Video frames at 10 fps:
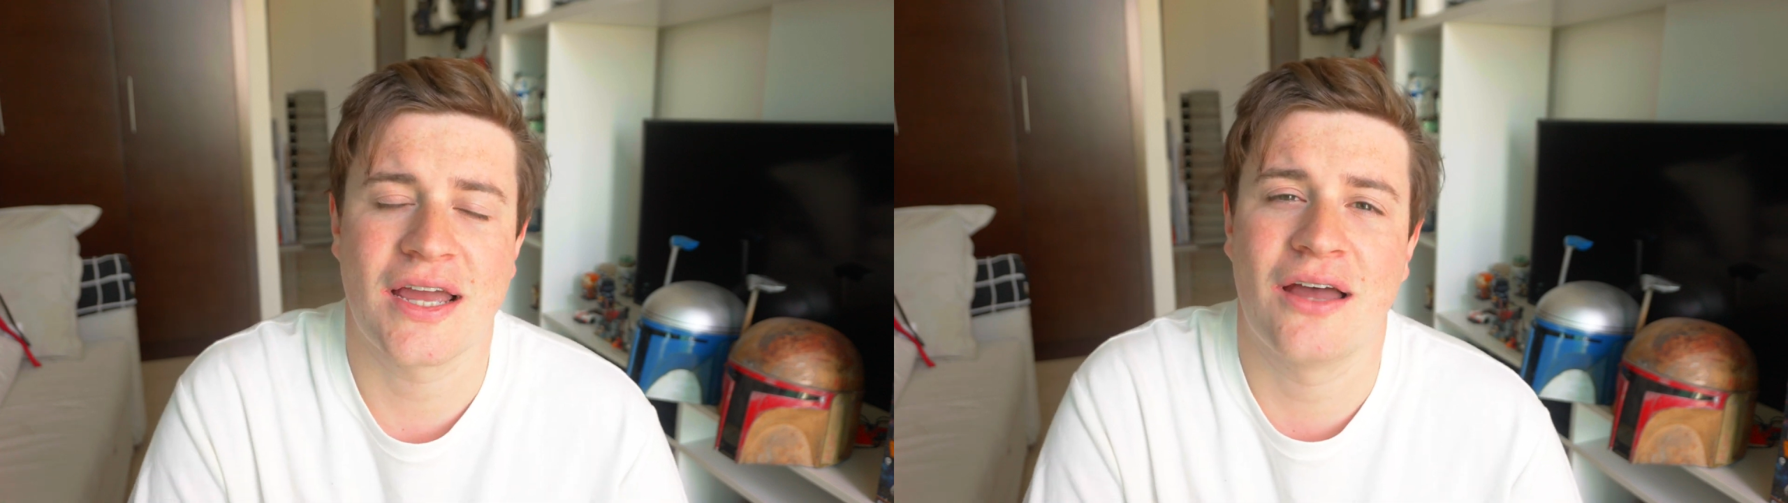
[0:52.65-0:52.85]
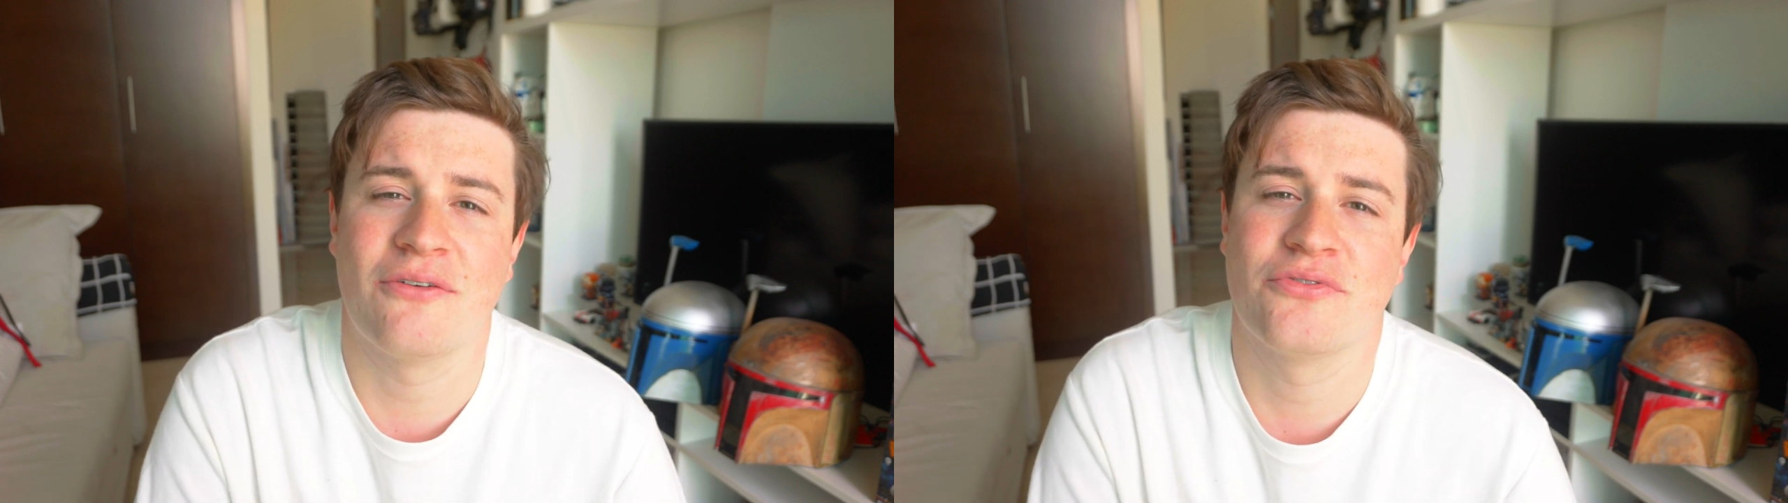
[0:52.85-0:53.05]

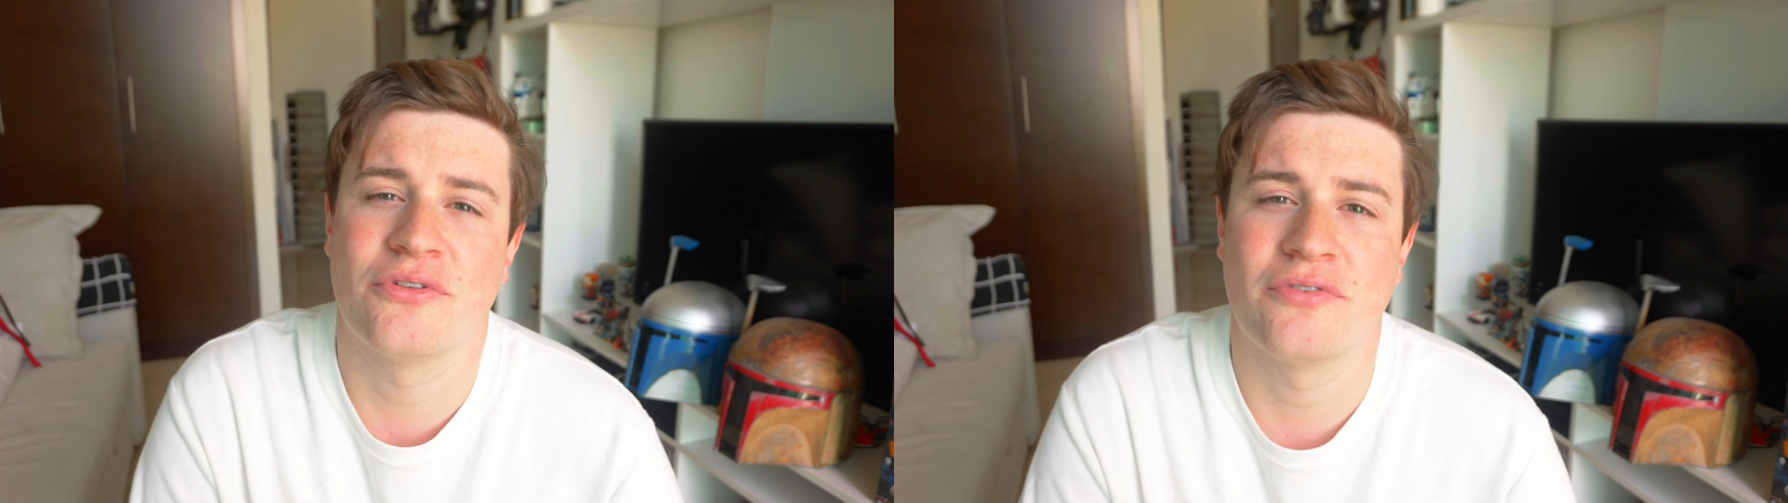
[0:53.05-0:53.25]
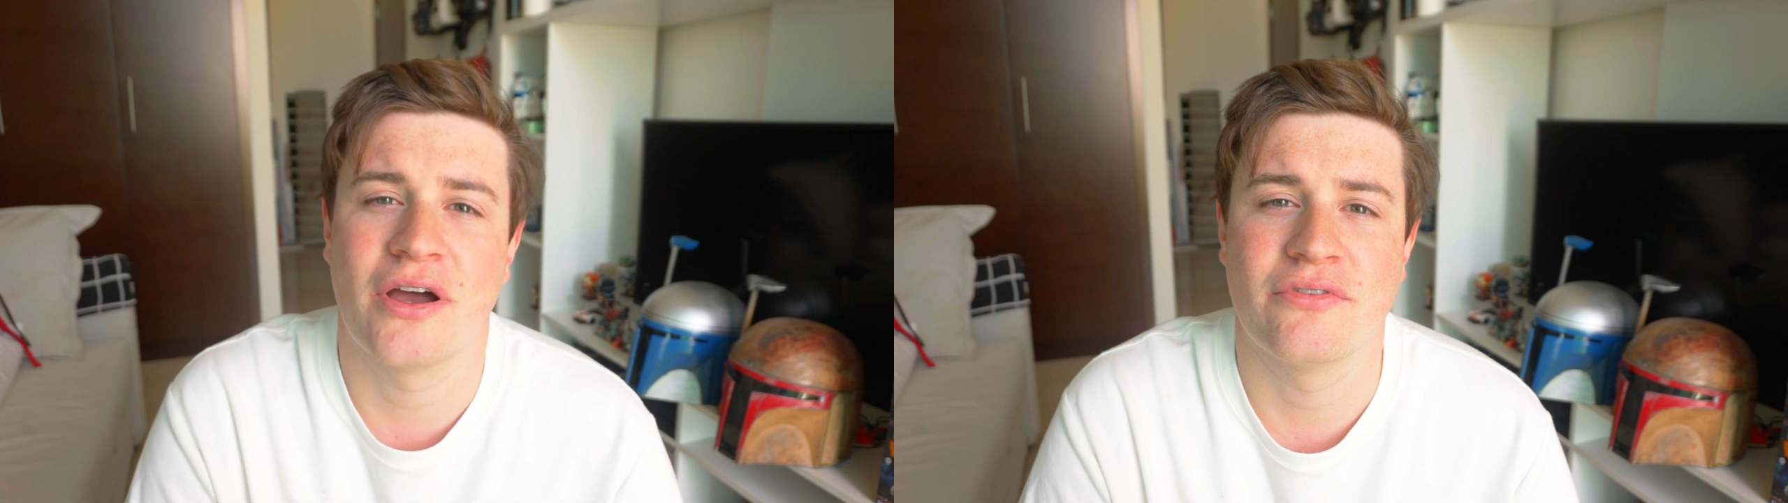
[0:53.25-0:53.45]
out of
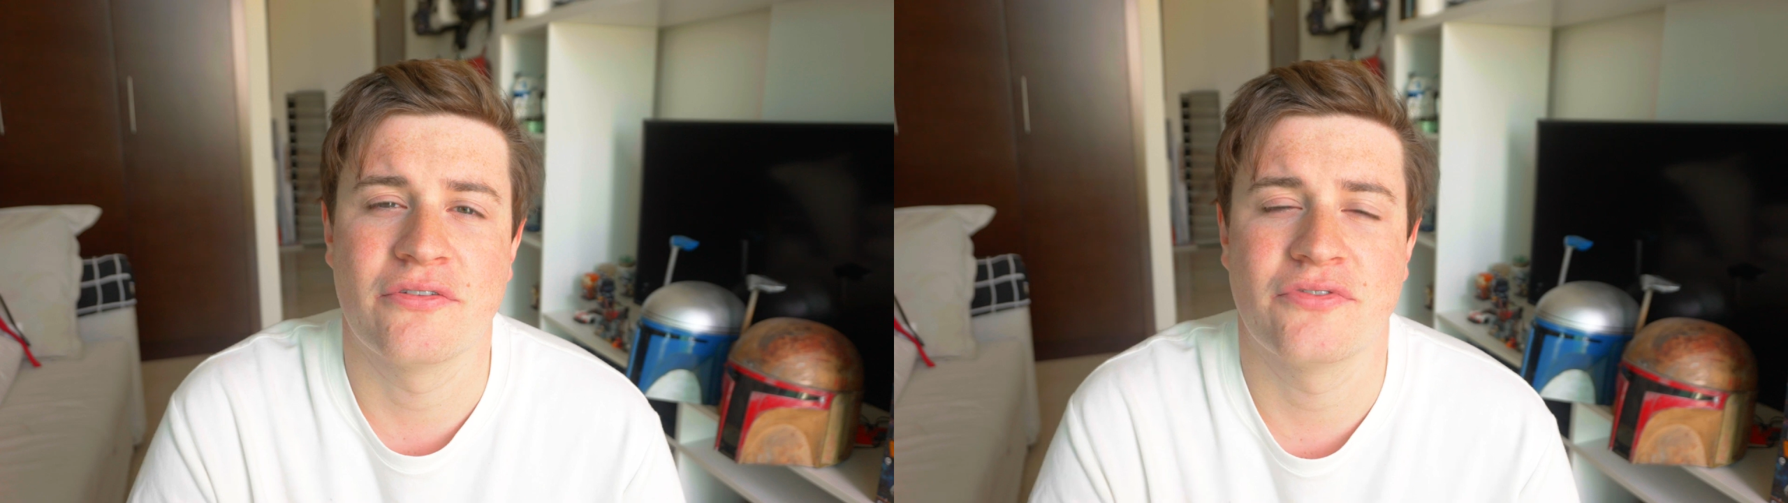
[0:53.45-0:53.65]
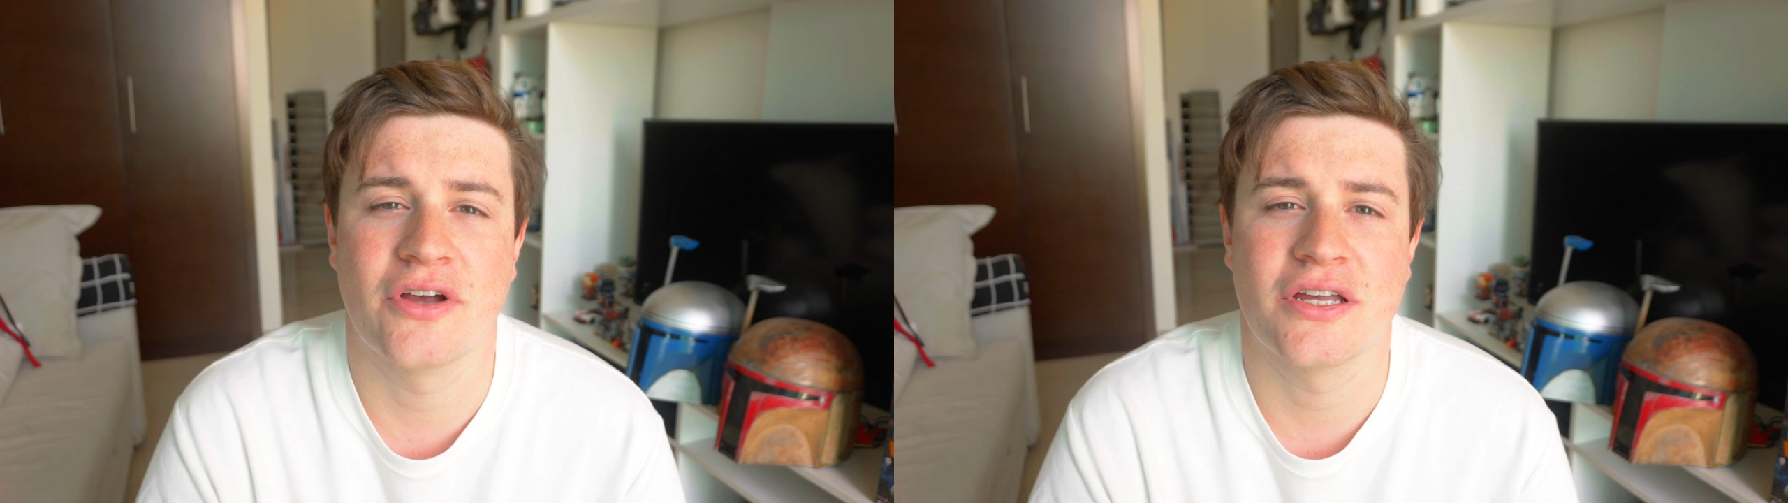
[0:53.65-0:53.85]
the
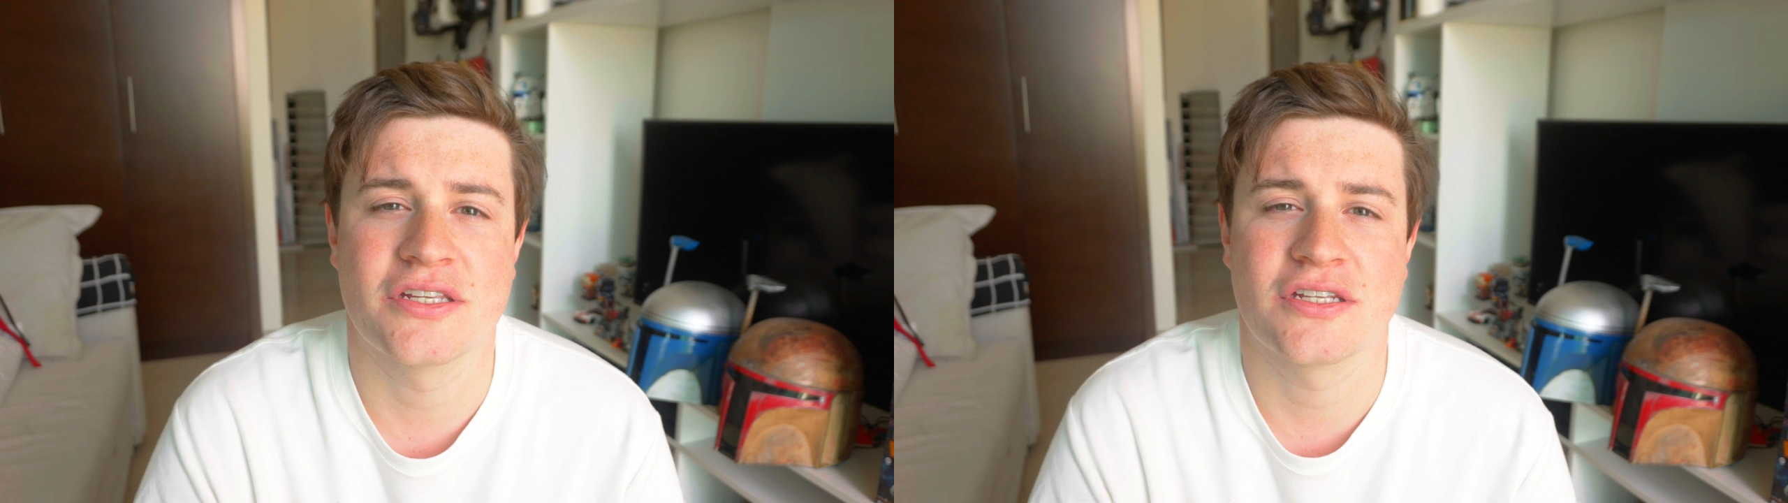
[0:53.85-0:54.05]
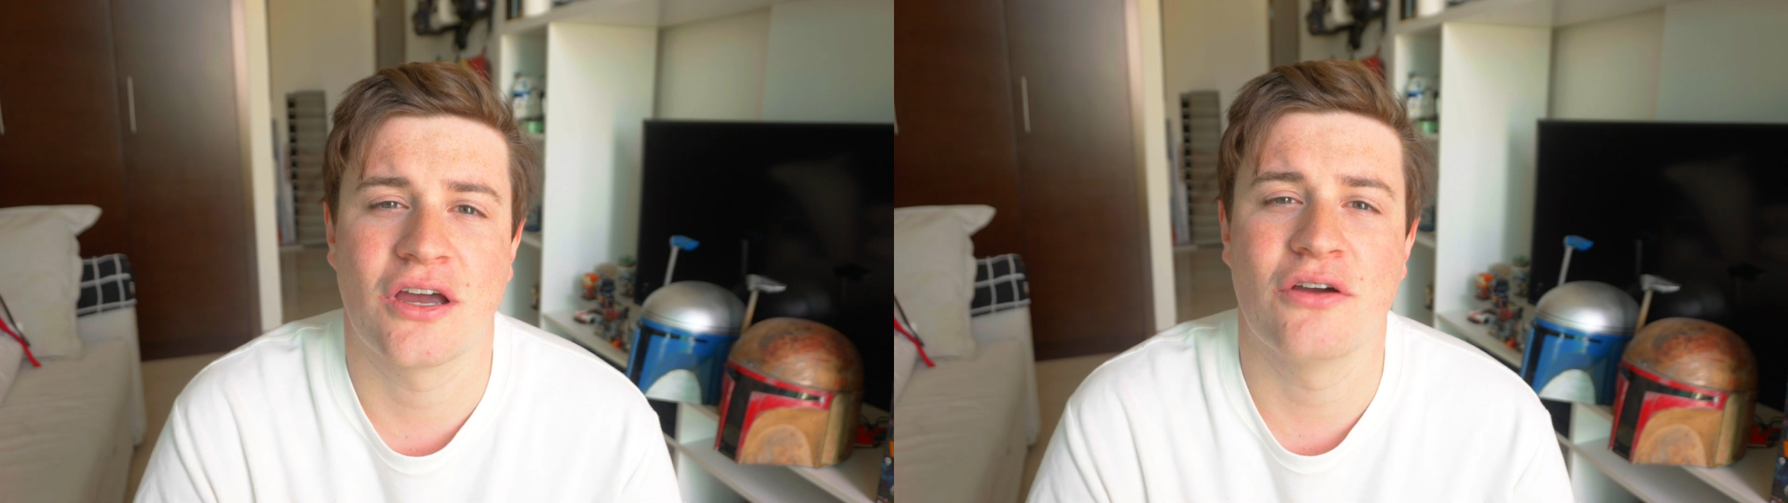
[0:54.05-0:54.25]
501st